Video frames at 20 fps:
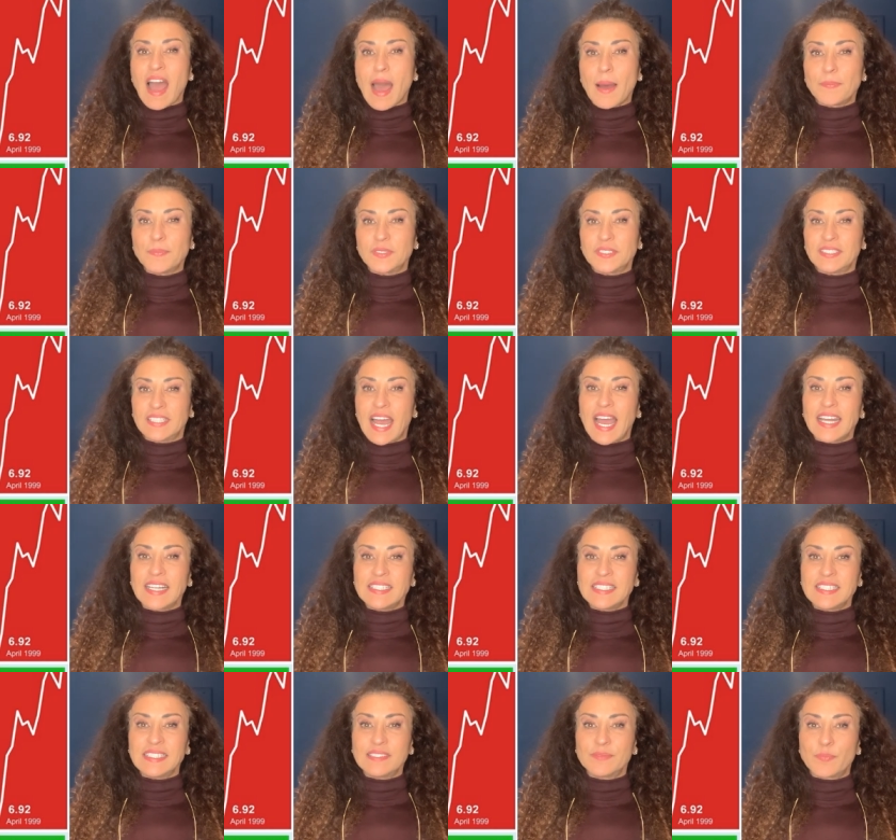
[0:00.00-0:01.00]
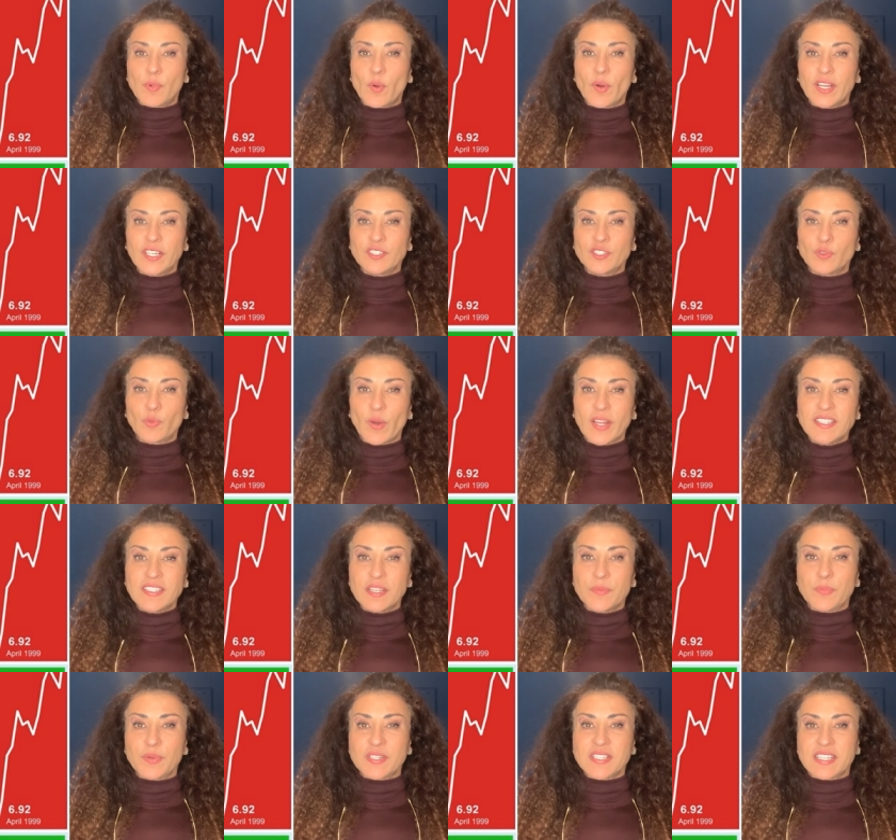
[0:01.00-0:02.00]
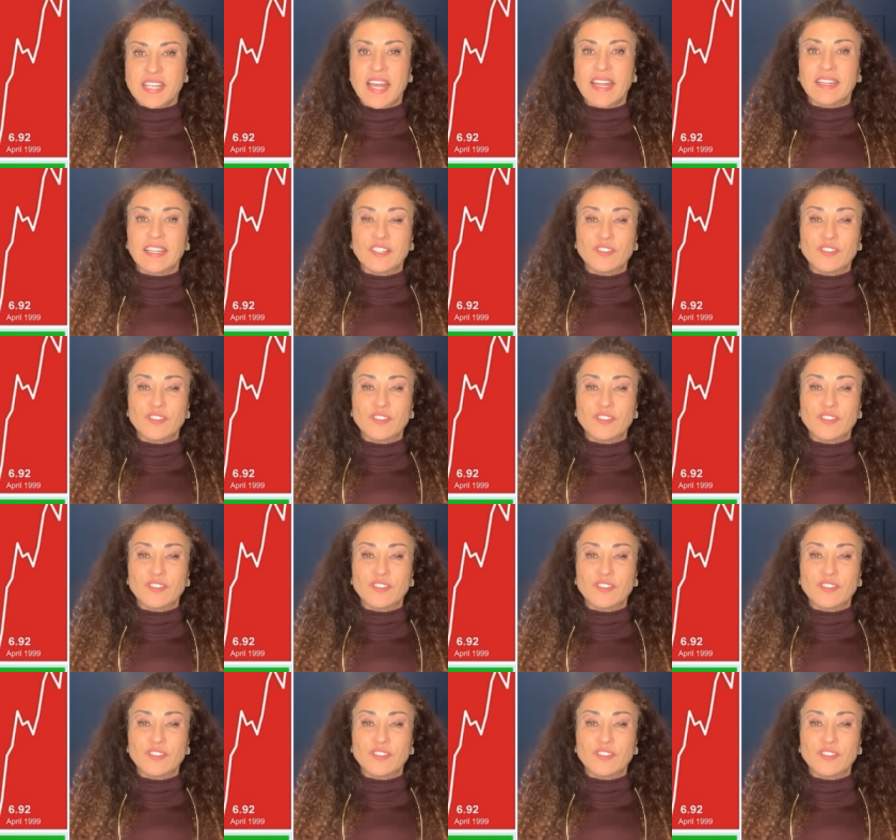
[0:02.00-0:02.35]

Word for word: up 9.20%,